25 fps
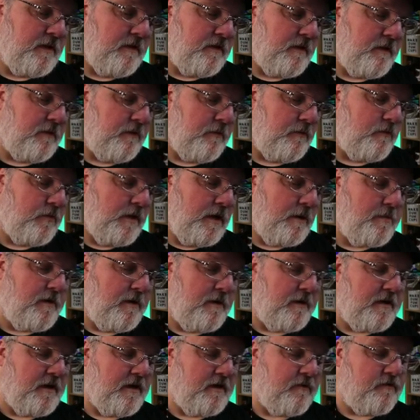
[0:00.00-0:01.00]
the
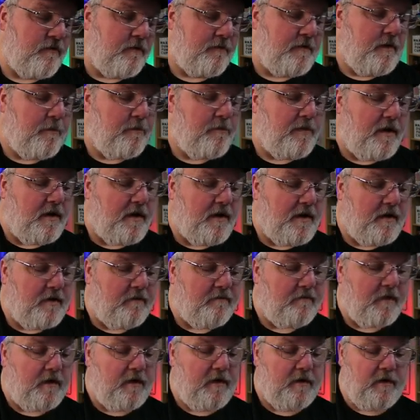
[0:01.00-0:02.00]
rubber thing from the
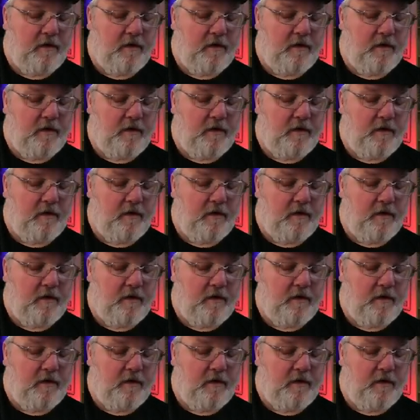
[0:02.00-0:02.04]
bottom